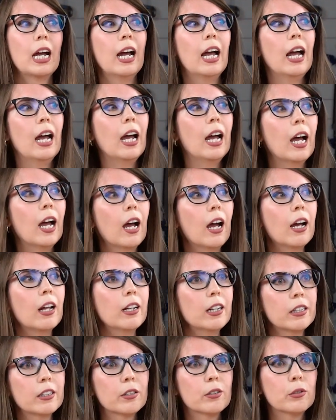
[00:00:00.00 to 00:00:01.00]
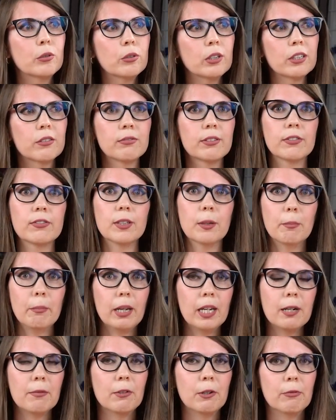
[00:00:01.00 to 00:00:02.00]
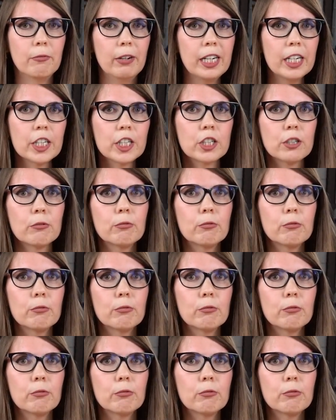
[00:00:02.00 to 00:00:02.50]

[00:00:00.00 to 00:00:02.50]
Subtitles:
let's do it with the minimum wage,